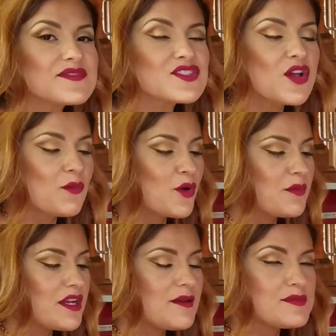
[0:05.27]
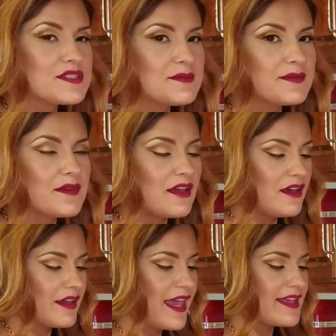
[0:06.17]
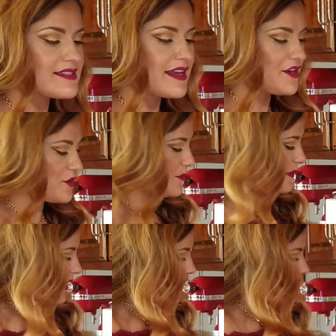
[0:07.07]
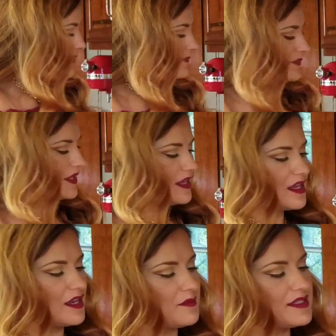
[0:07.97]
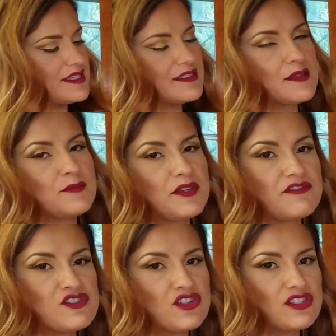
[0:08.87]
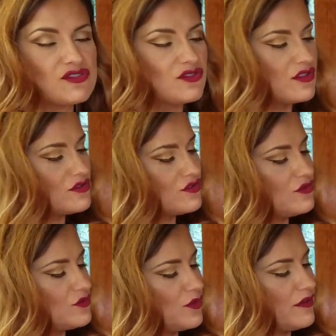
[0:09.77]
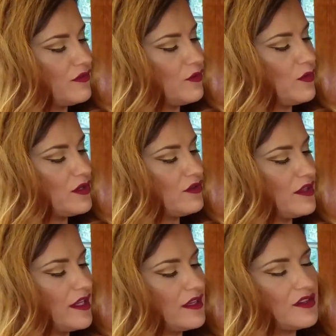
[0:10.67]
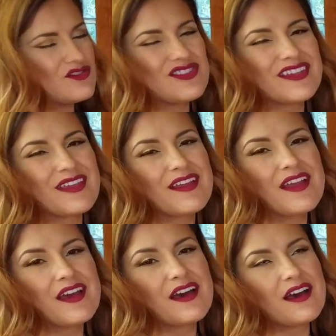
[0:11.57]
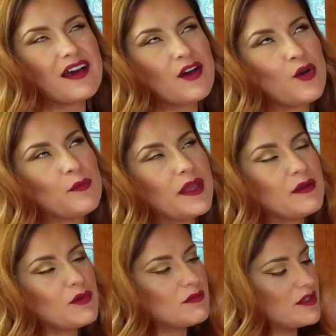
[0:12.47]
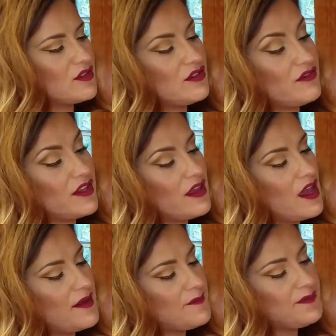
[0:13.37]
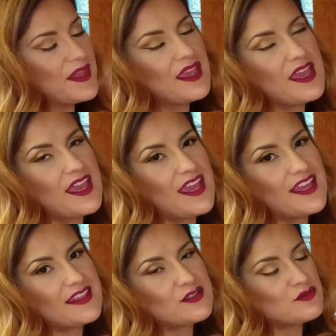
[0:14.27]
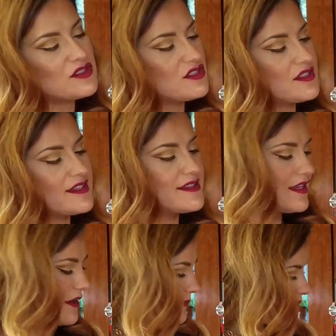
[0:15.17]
So I'm warming up some cast iron pan, and I'm gonna take some beef chorizo. You can choose whatever you want you like. I usually get a homemade one, but I couldn't find the guy. And this one's just Cacique.